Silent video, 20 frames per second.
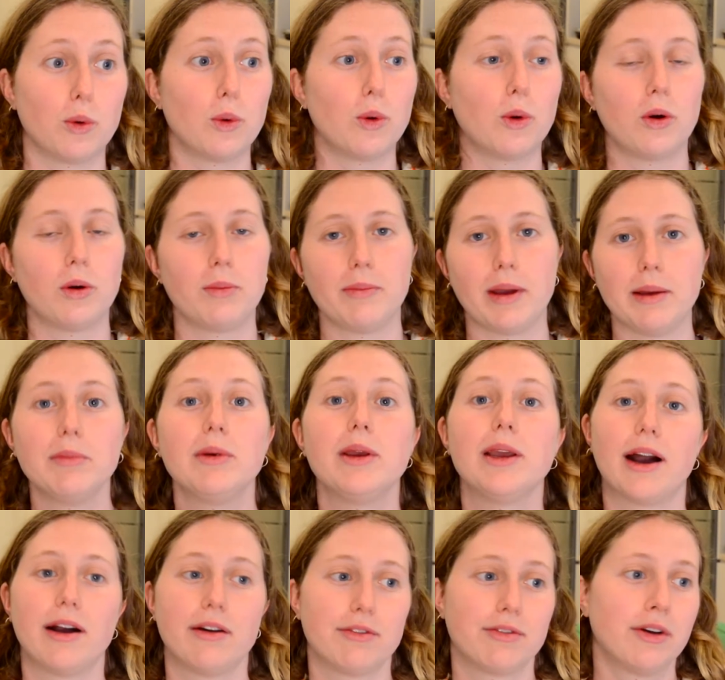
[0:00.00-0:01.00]
or maybe
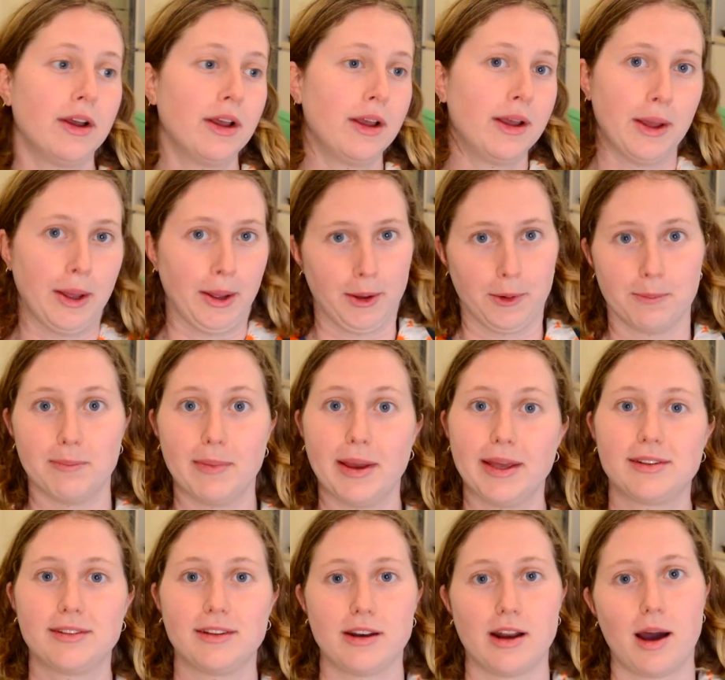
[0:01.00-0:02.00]
I've
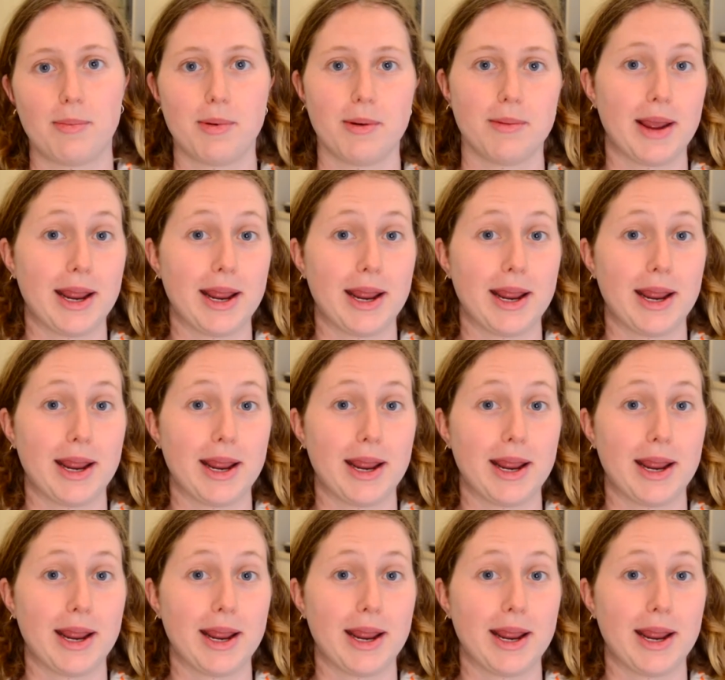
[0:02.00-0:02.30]
messed it up and